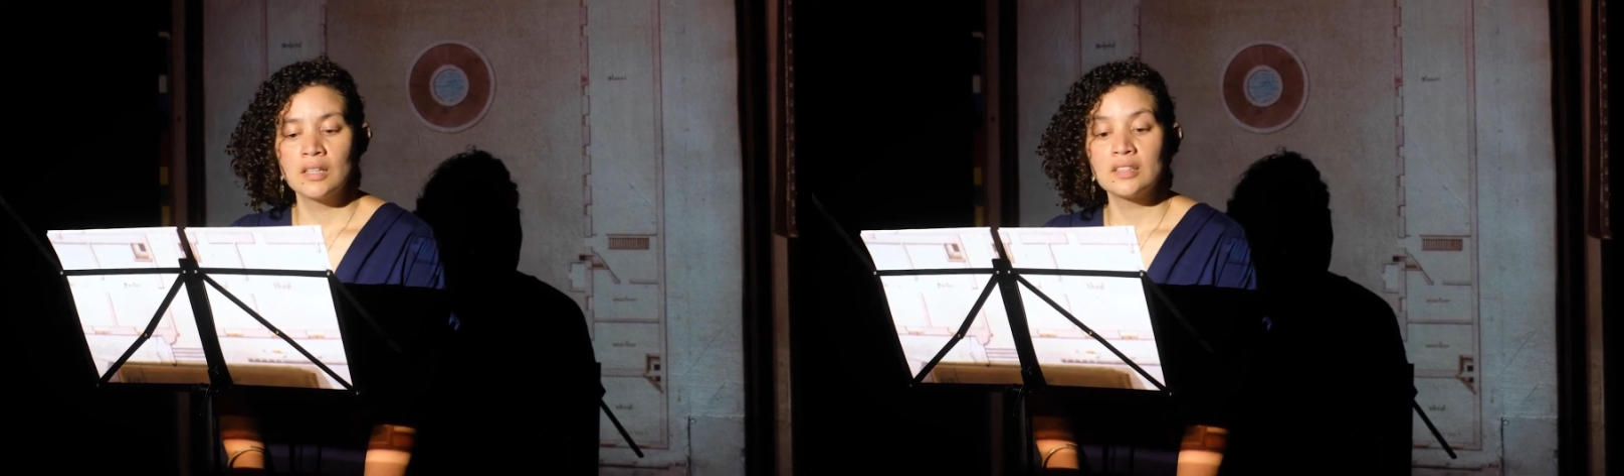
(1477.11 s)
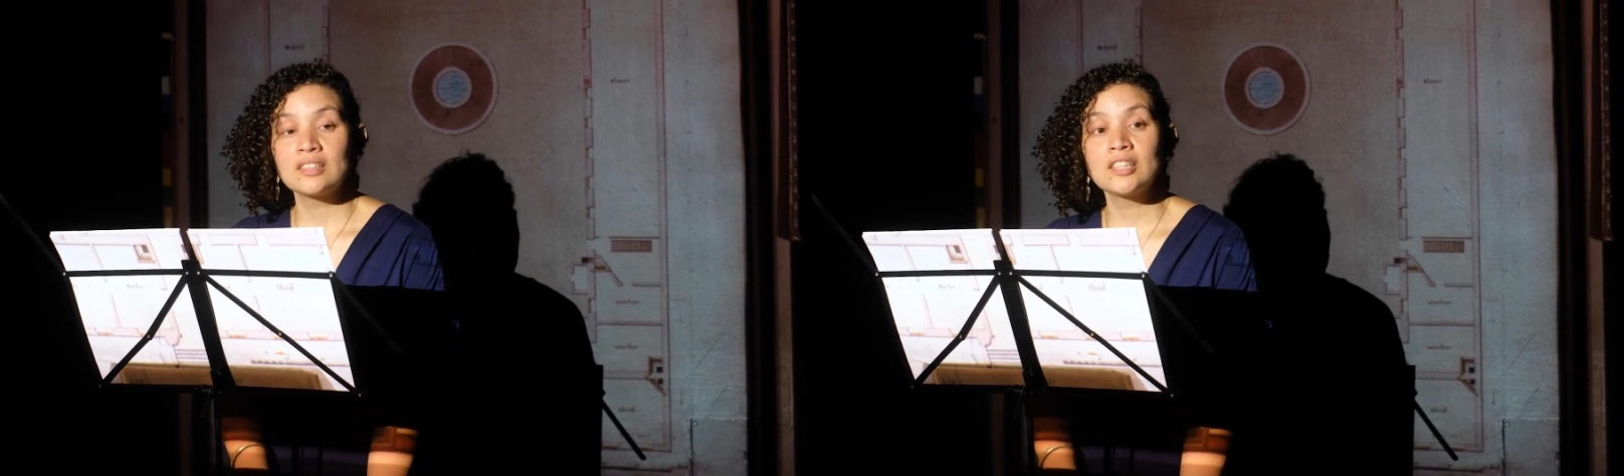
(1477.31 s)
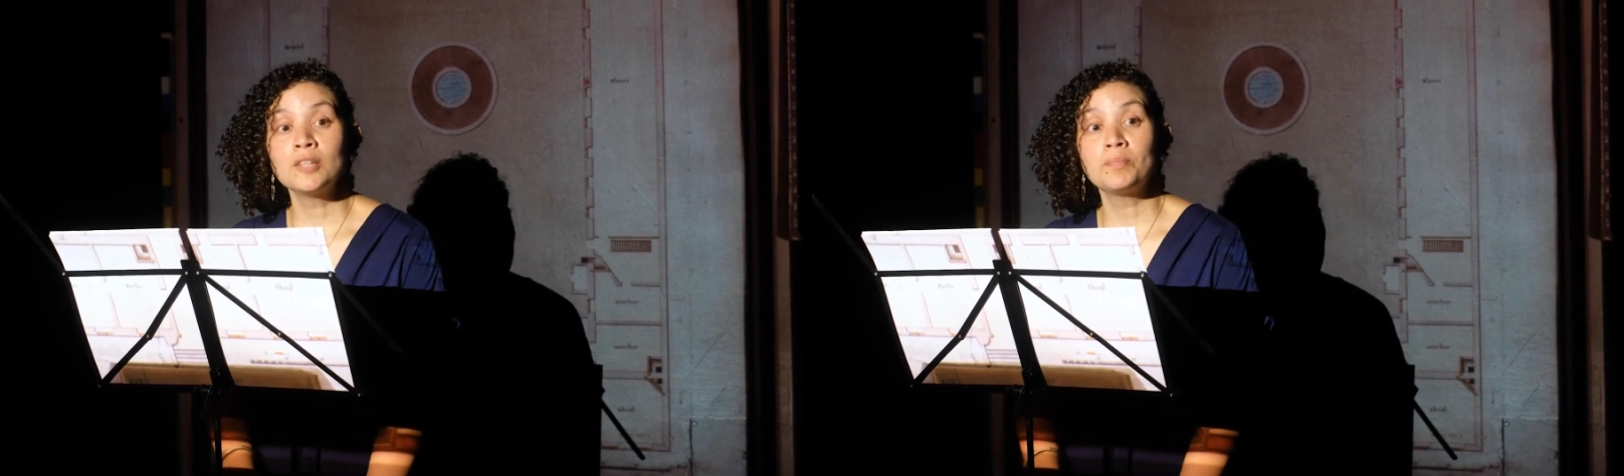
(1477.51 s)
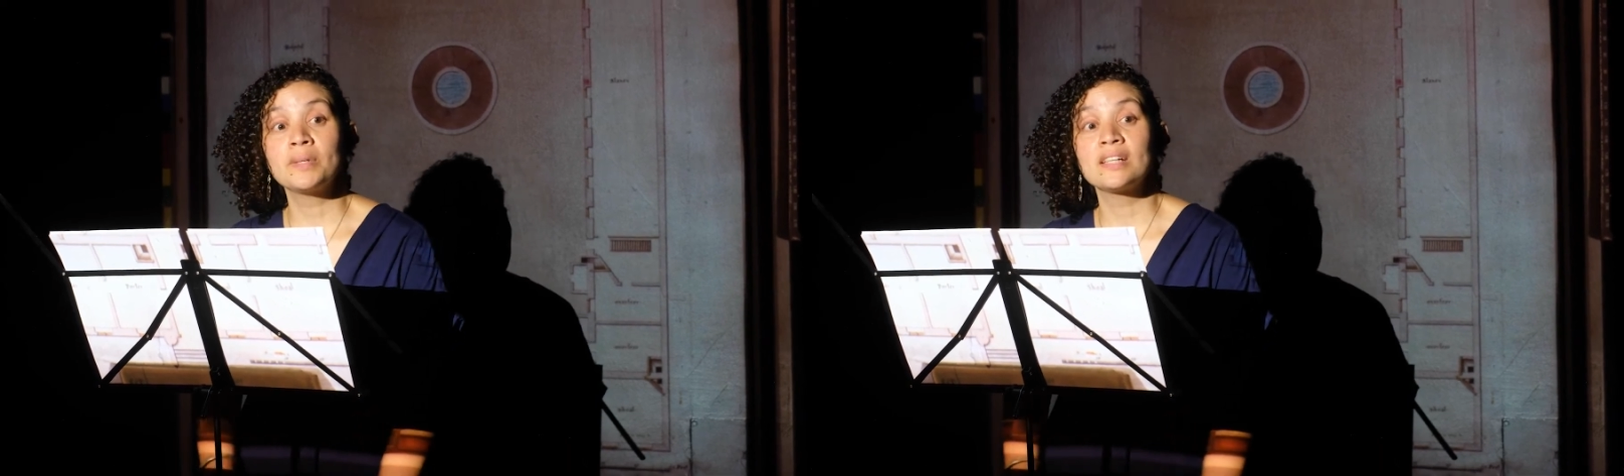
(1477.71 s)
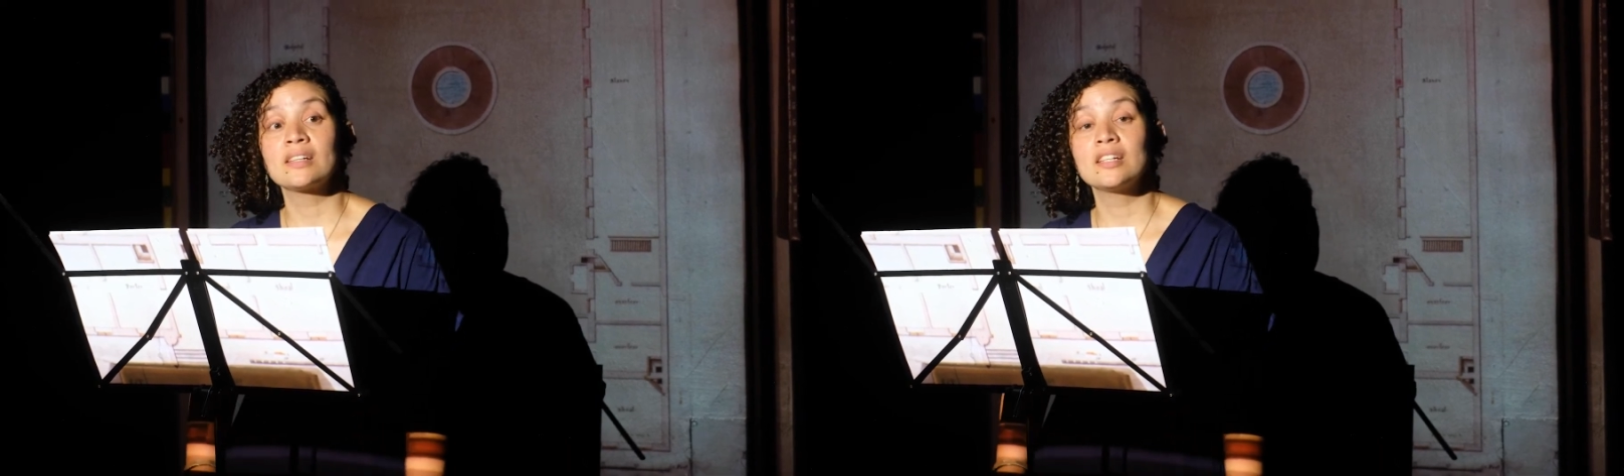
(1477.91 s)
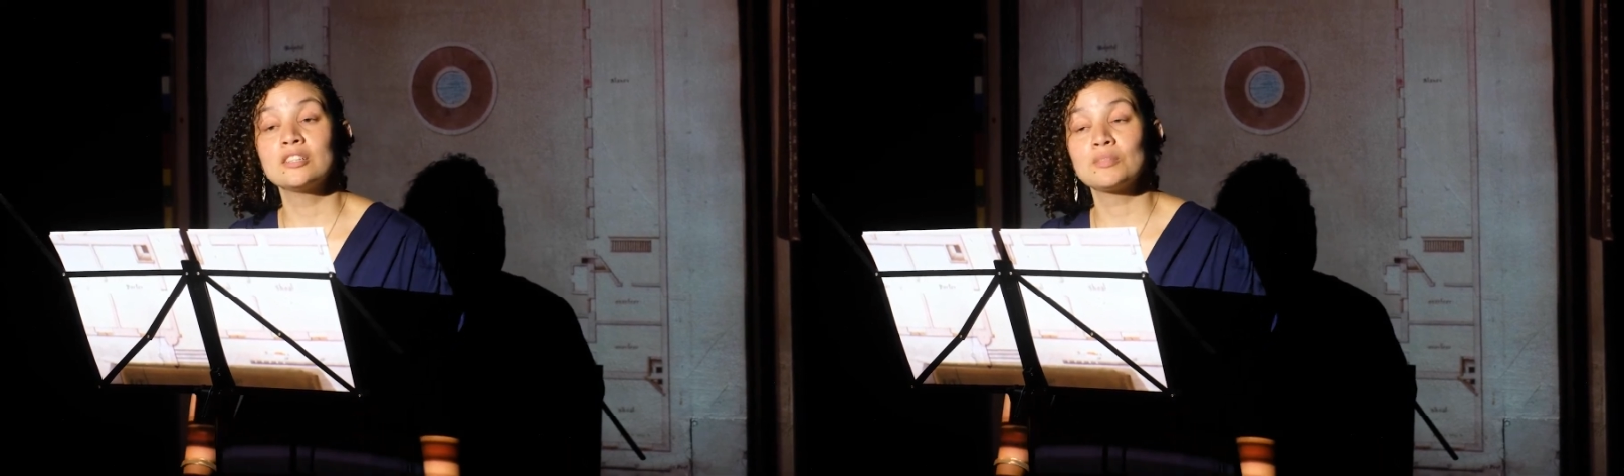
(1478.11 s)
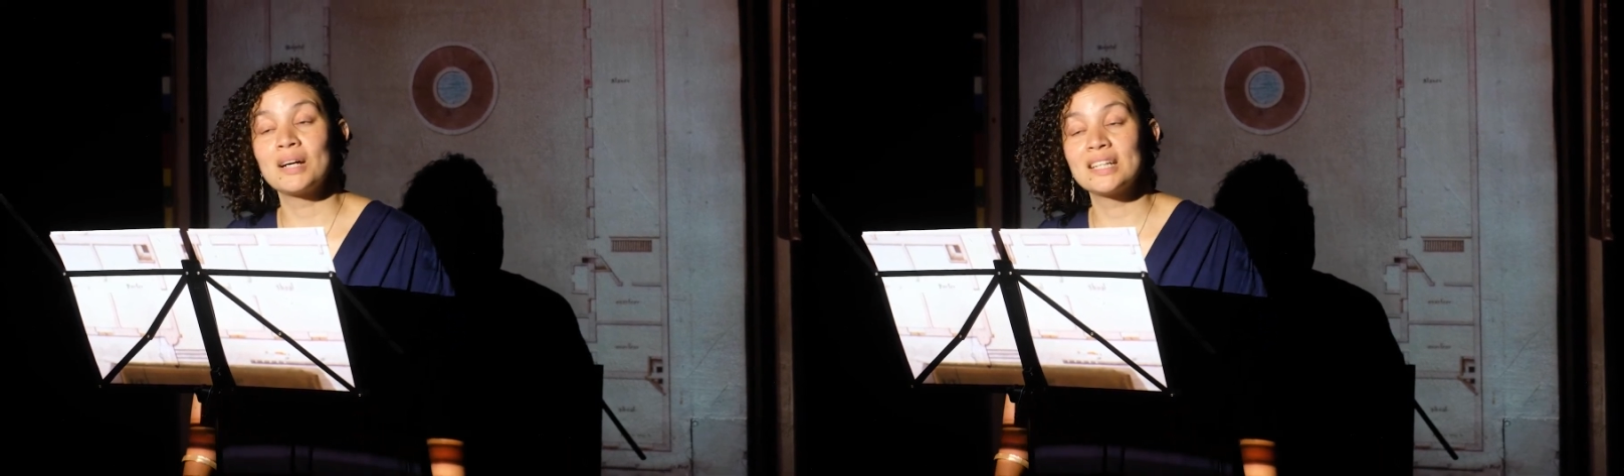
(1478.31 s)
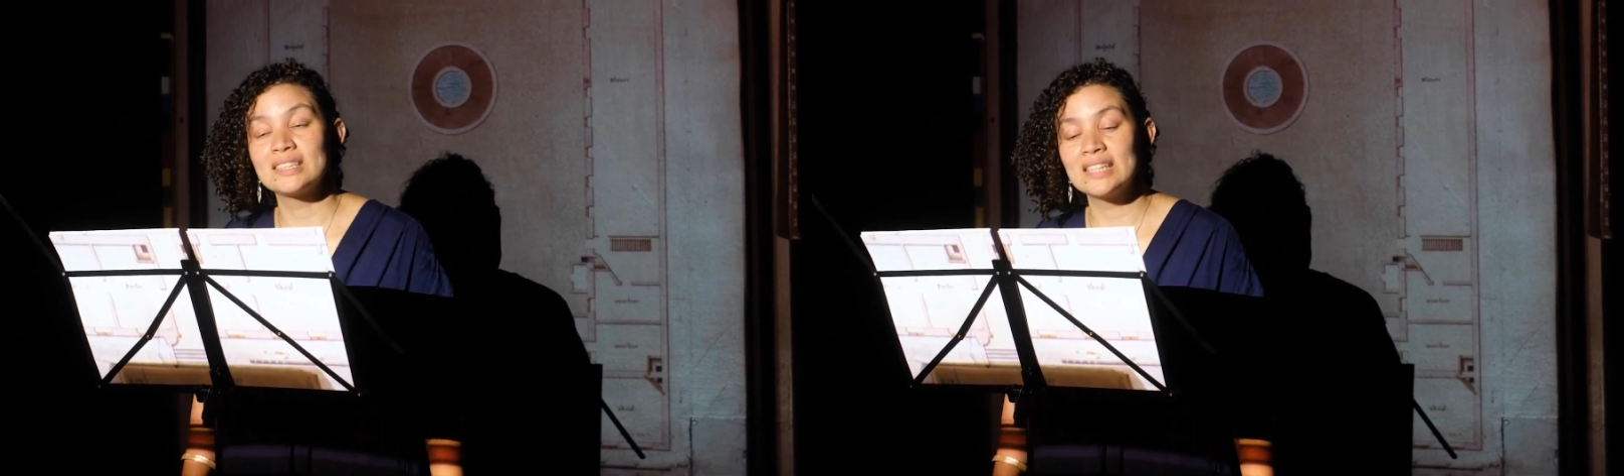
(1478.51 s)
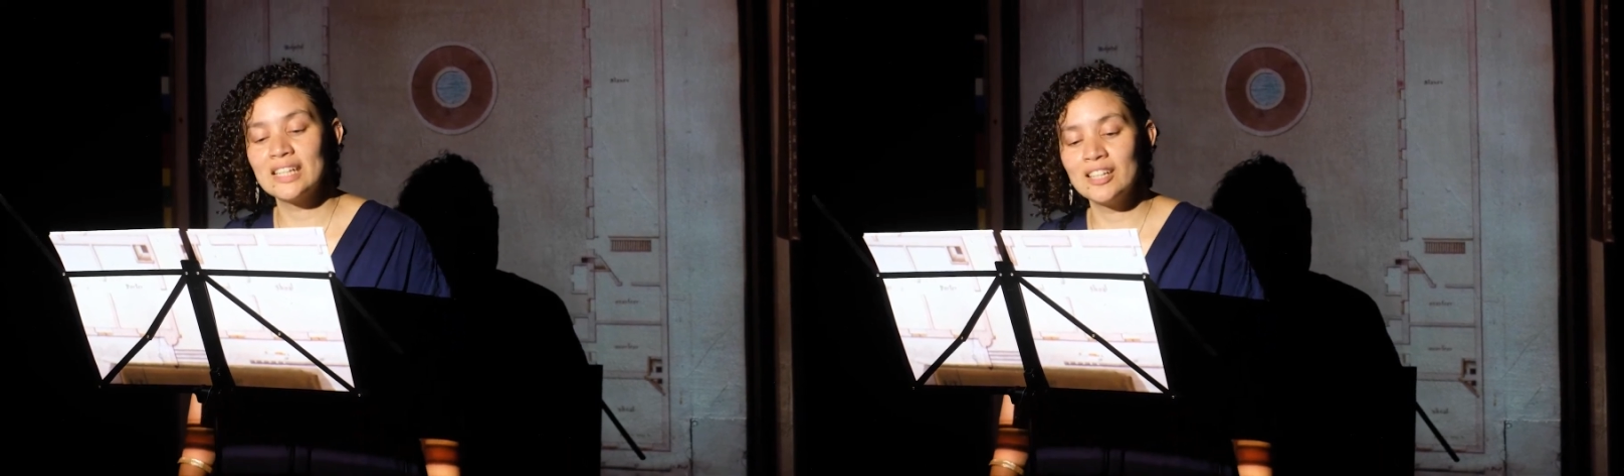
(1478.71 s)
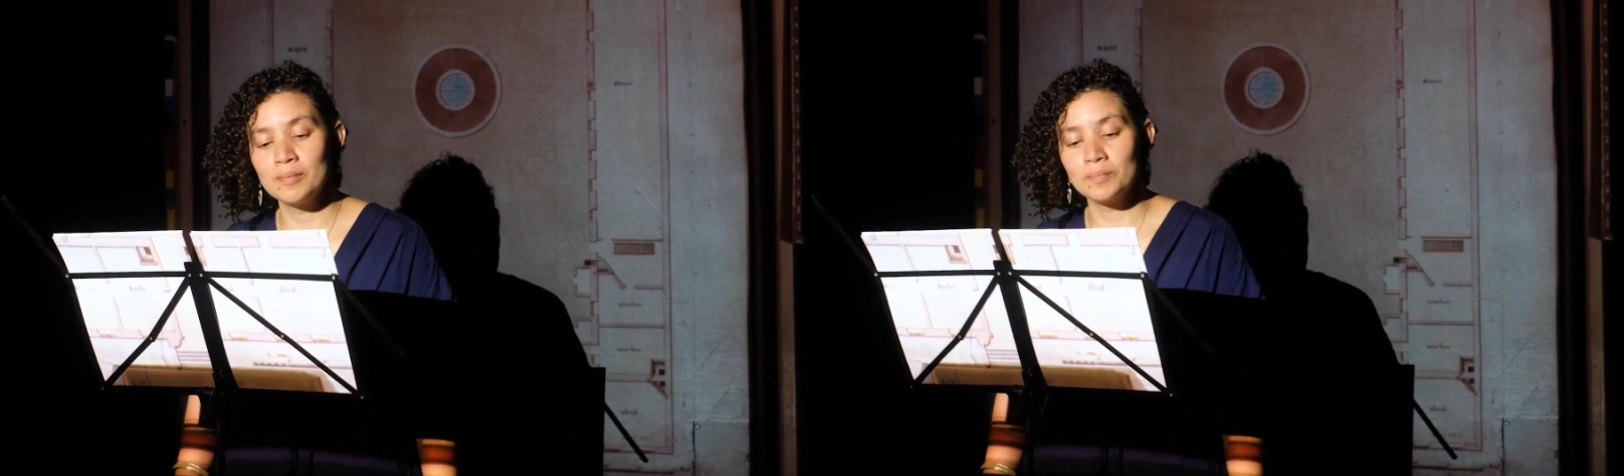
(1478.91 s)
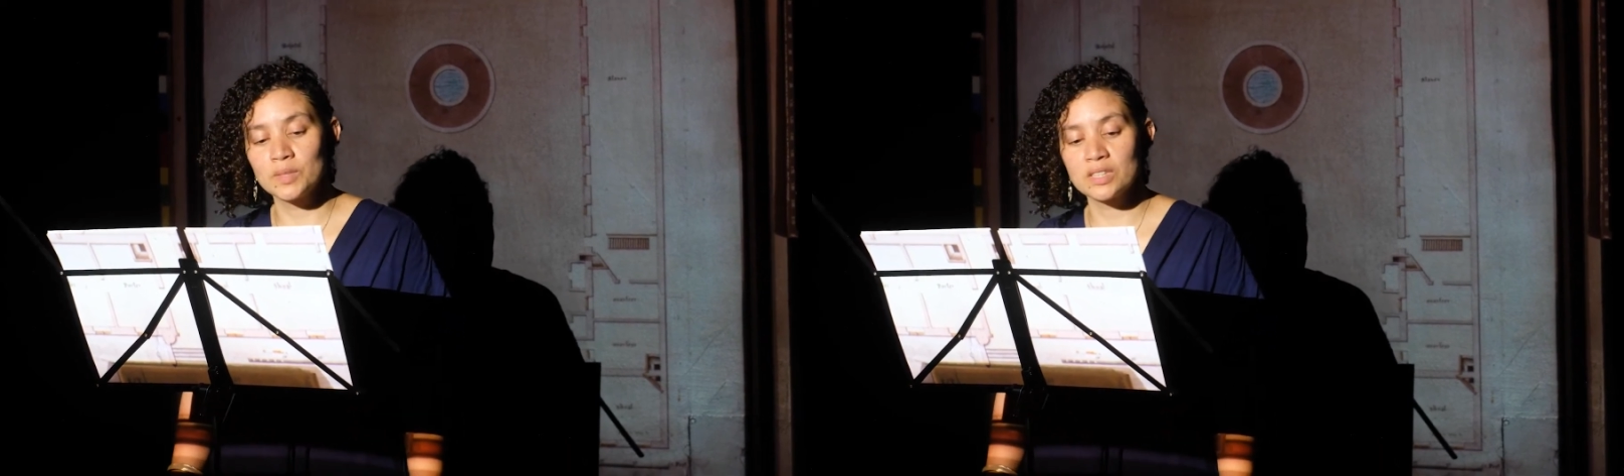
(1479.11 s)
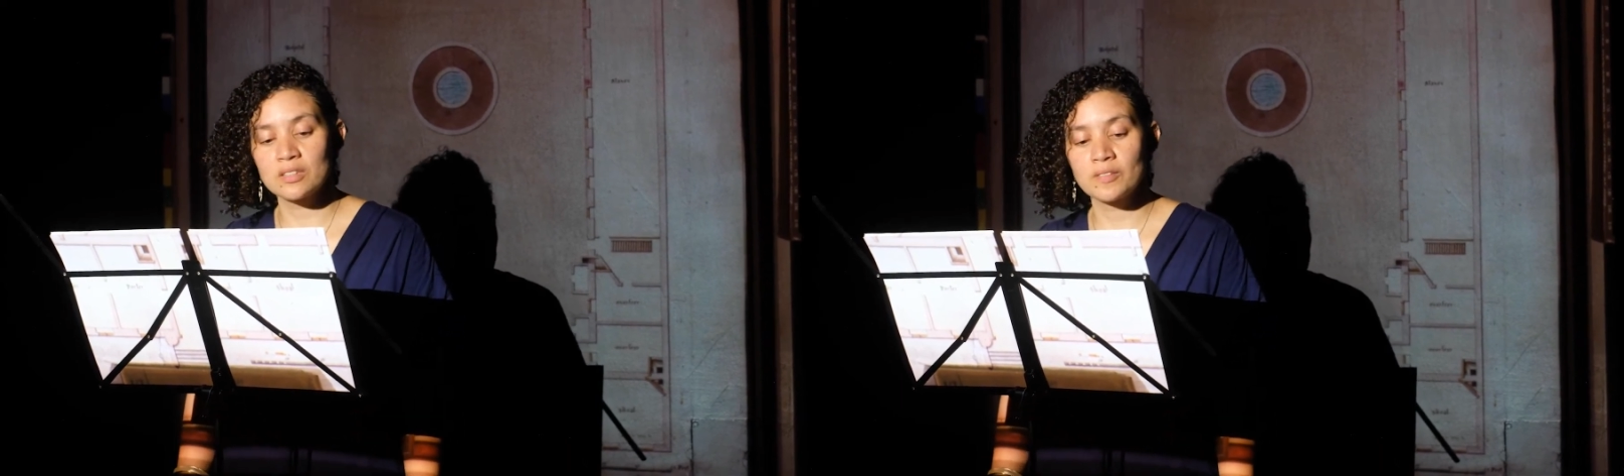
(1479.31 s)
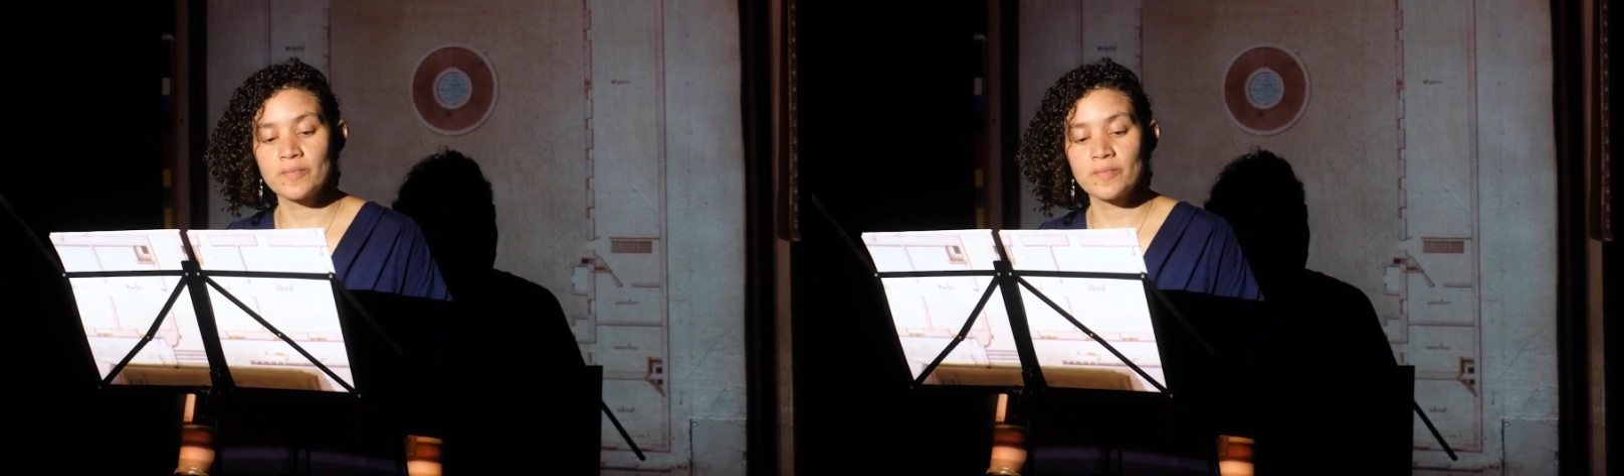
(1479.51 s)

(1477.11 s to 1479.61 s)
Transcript: seeping into my dreams.